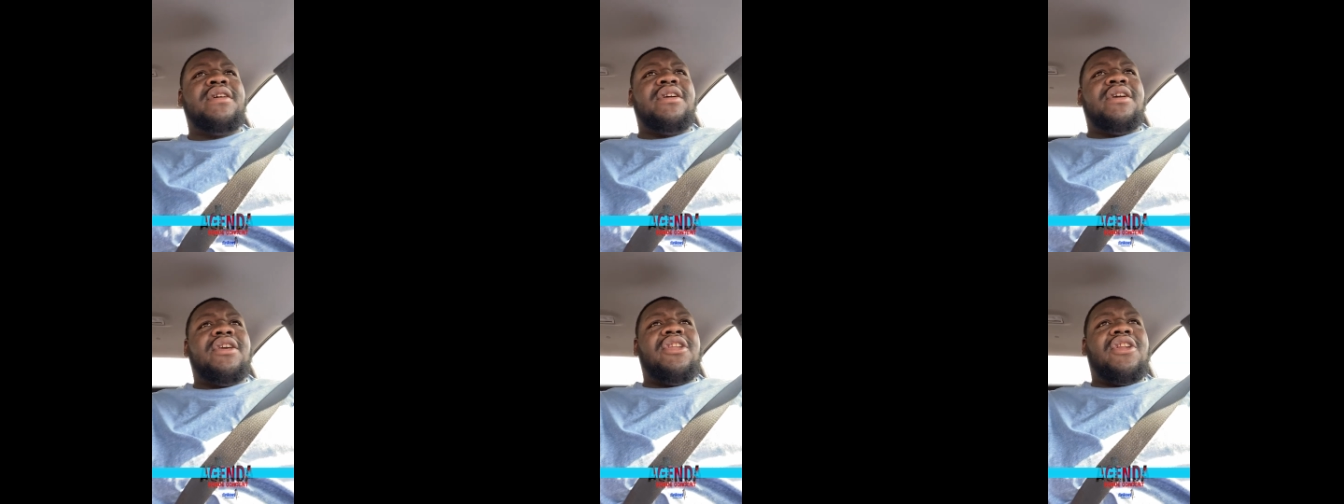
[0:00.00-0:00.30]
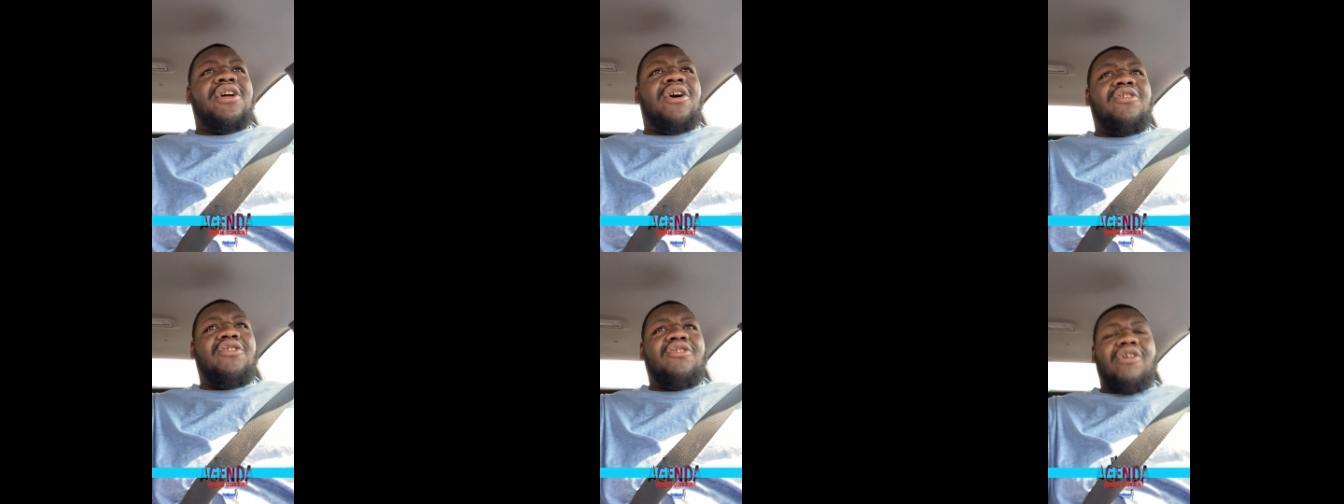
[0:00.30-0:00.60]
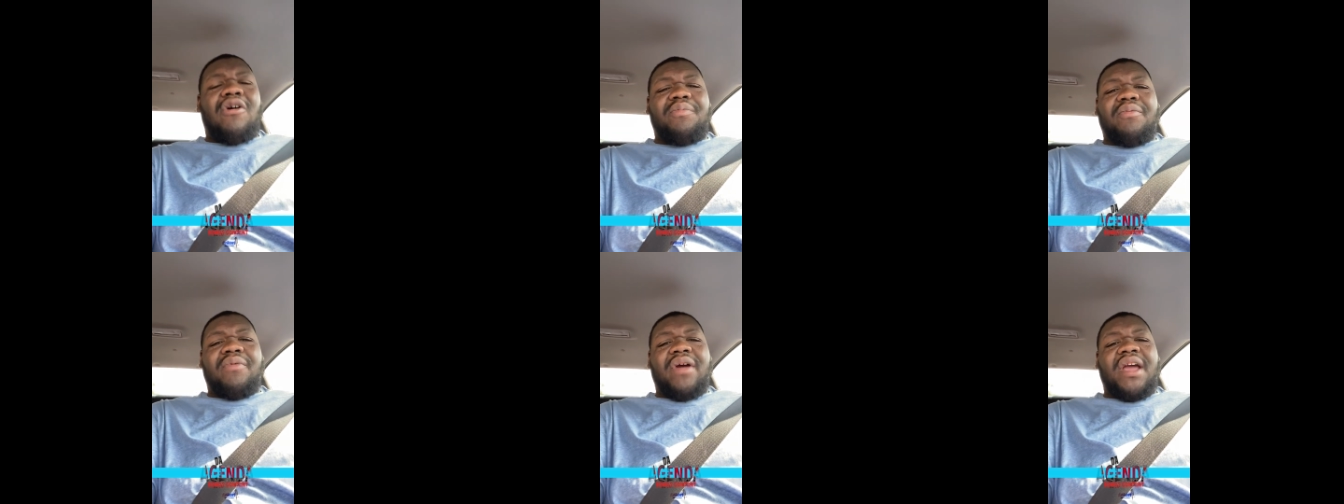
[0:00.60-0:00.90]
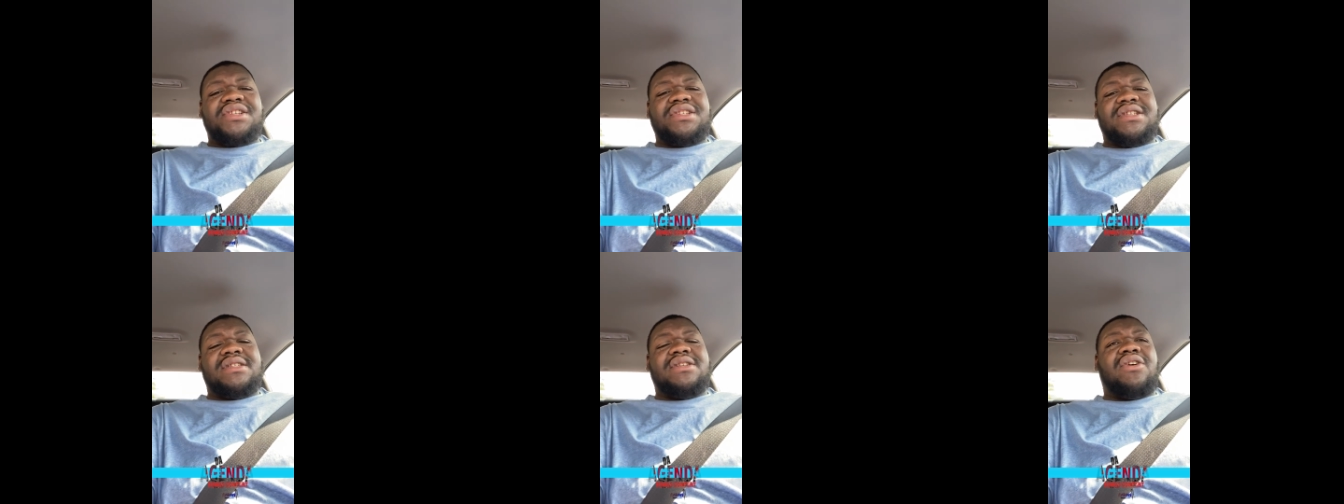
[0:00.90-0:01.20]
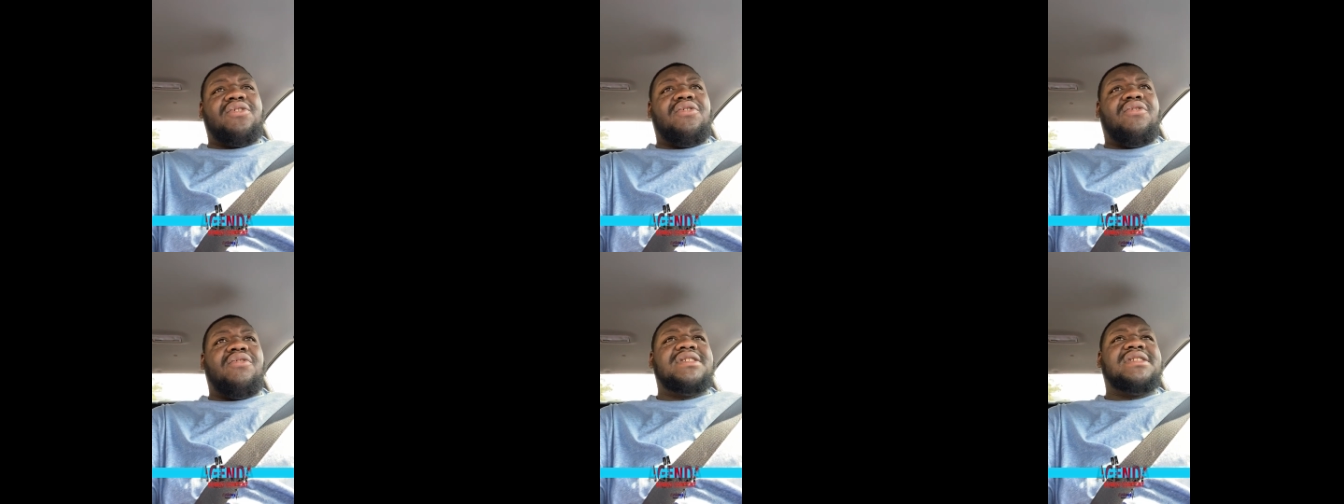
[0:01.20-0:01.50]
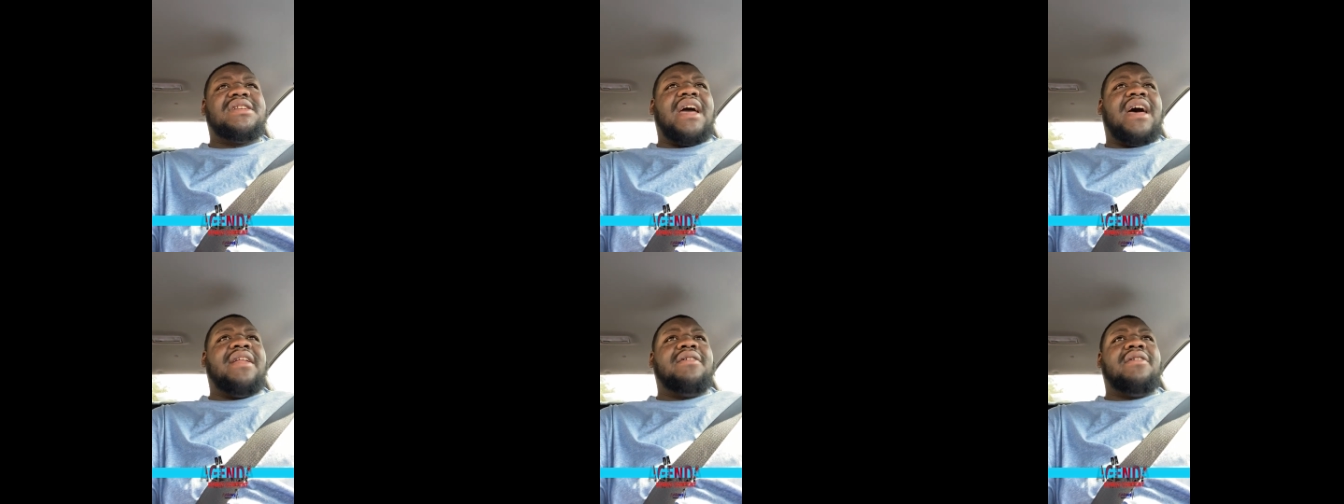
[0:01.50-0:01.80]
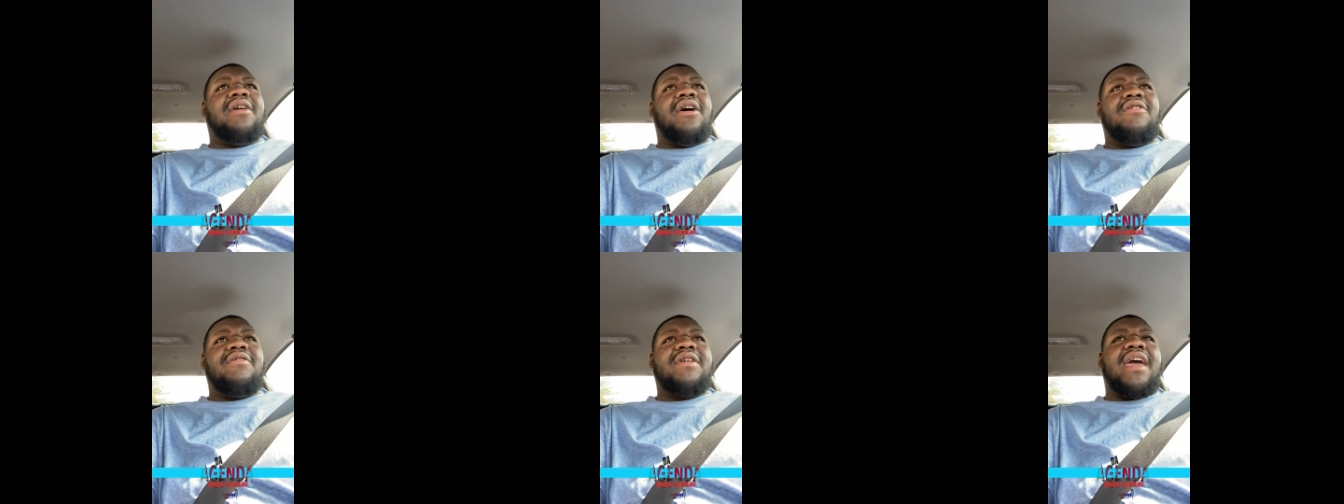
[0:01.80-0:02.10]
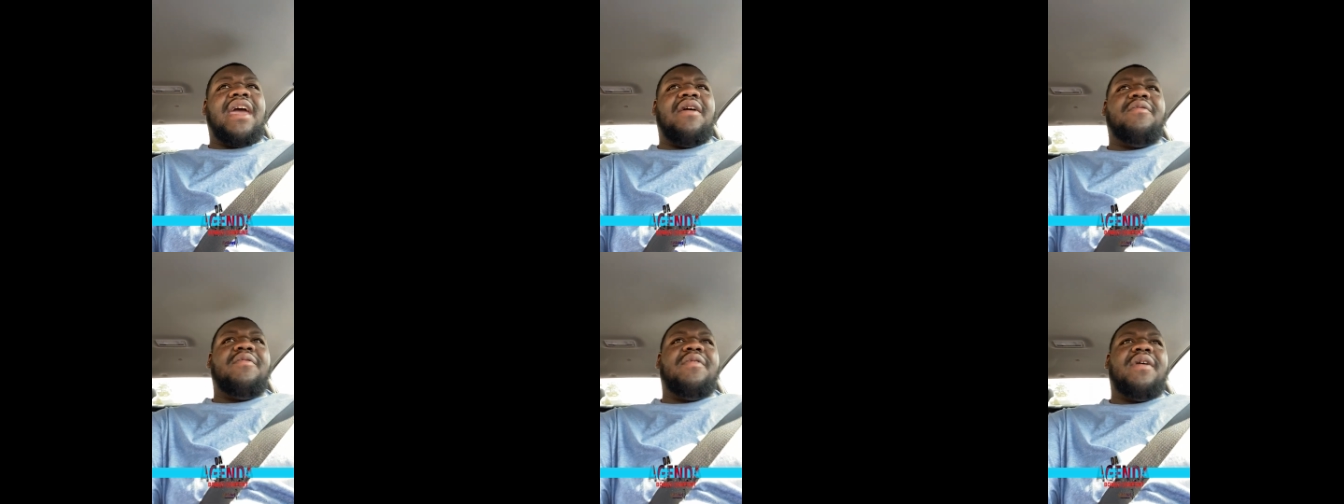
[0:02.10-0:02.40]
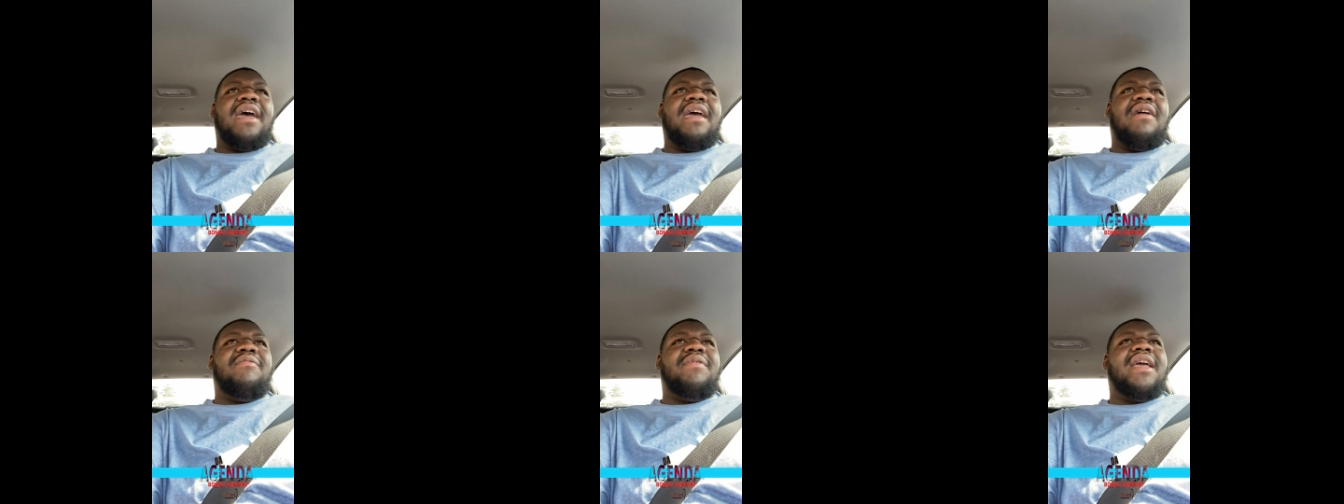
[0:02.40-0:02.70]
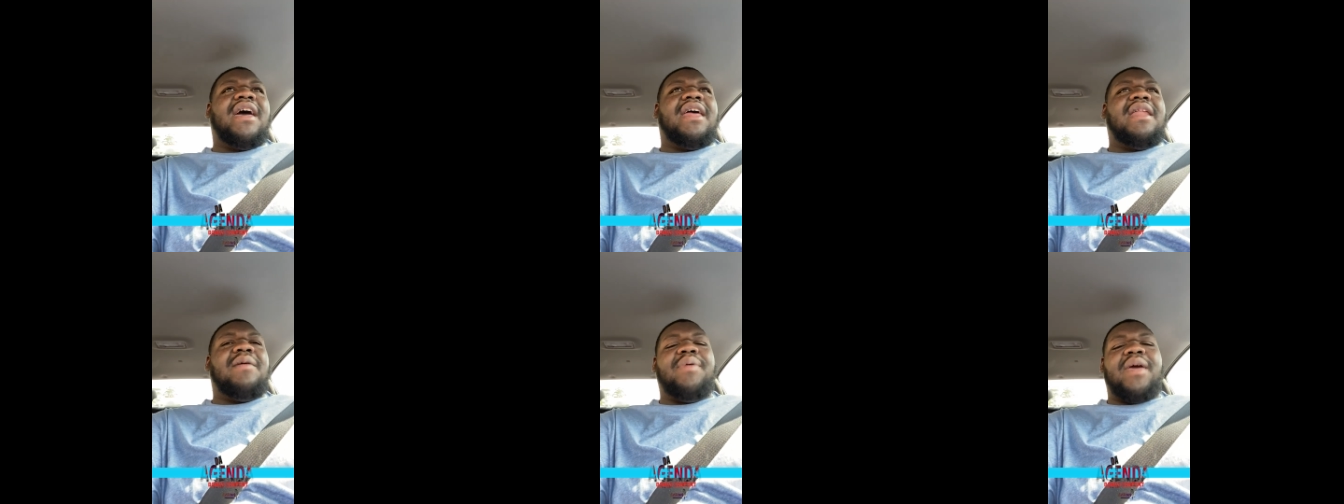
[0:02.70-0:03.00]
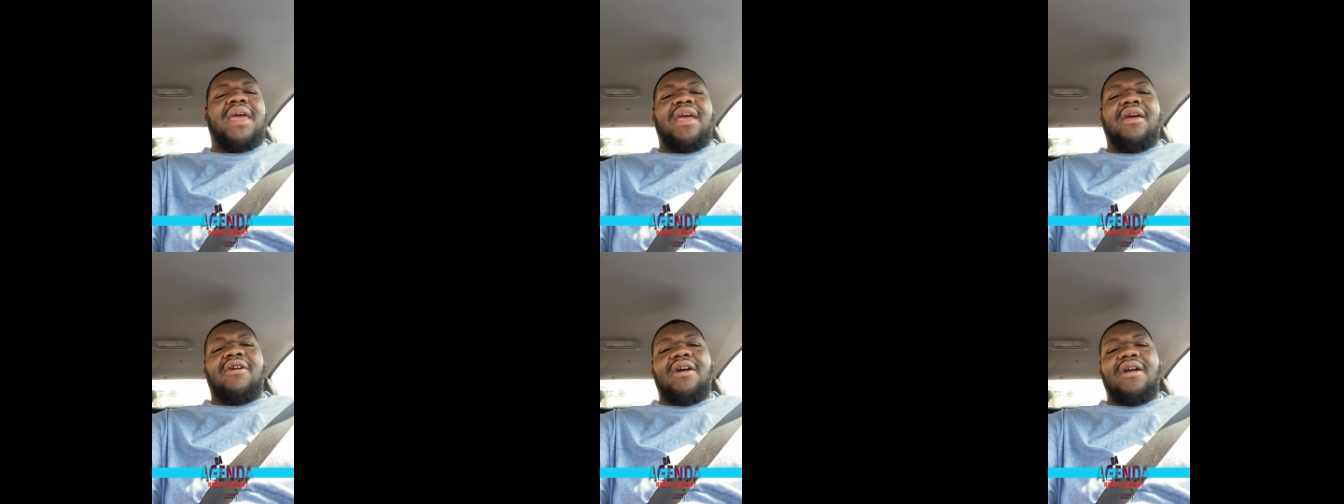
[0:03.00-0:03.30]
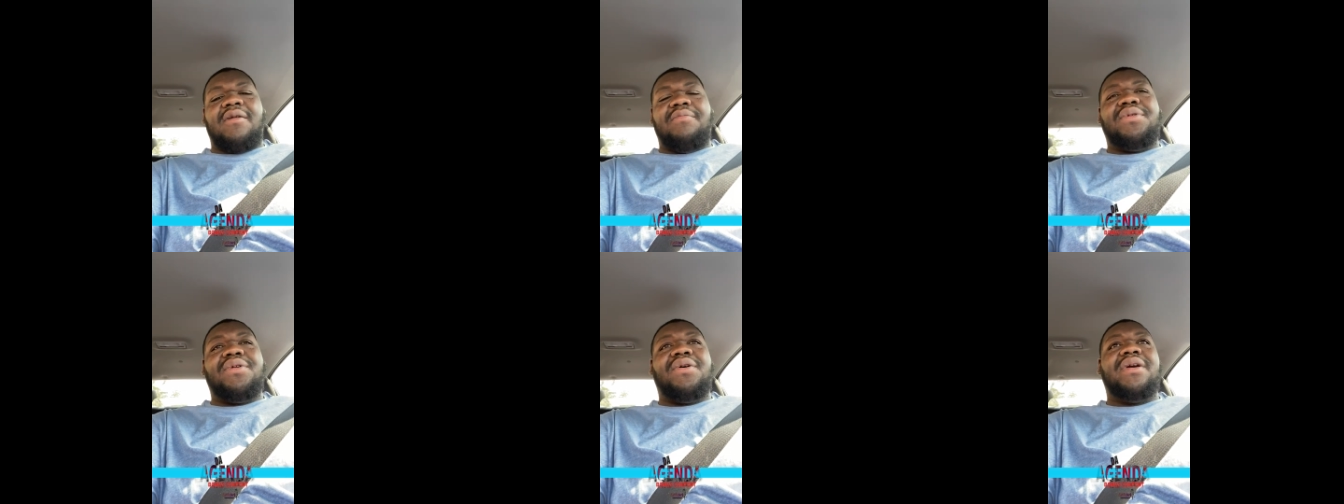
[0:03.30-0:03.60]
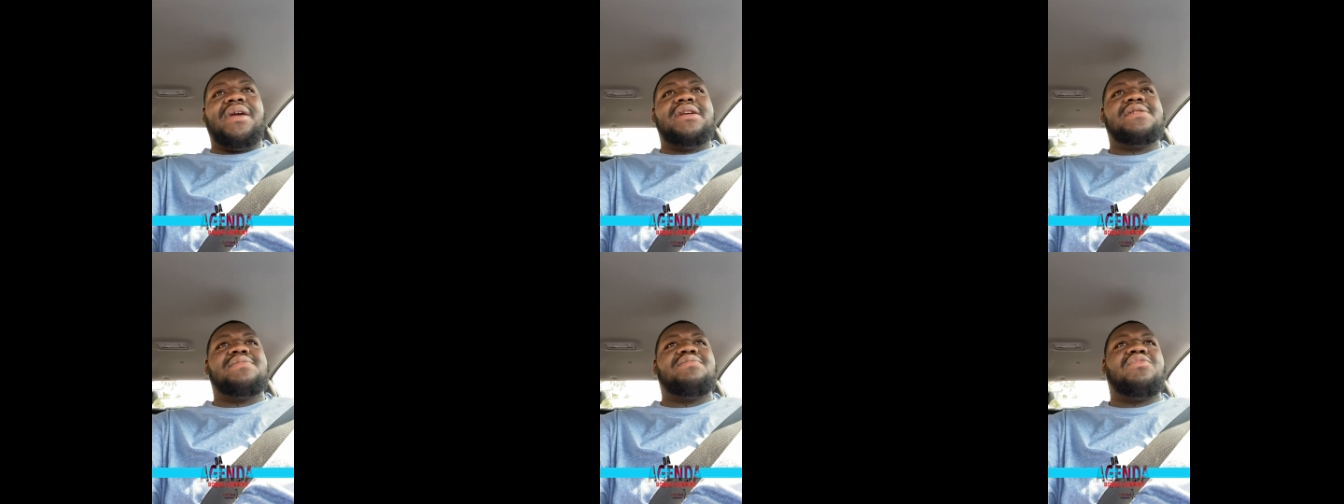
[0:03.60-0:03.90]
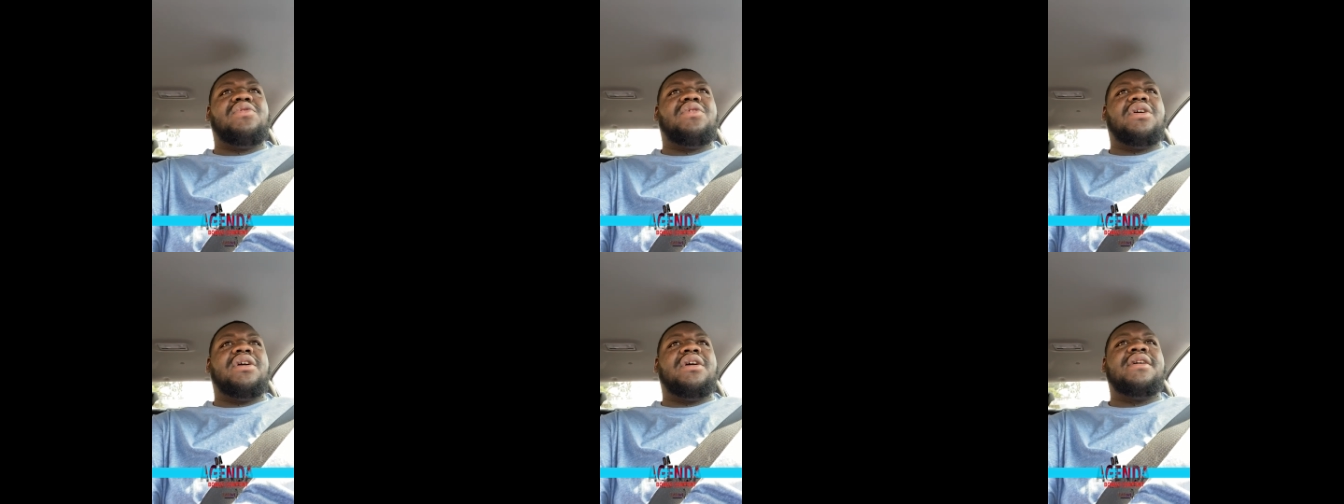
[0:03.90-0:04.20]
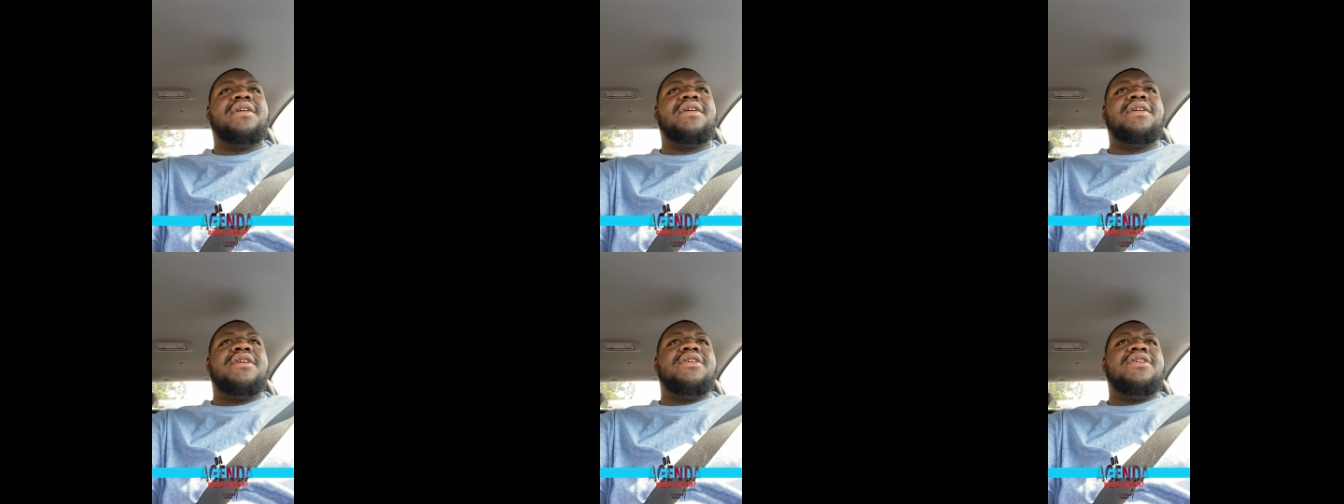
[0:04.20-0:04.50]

you know, corporations, of course, got to, okay, well, hey, we got to pay our employees more.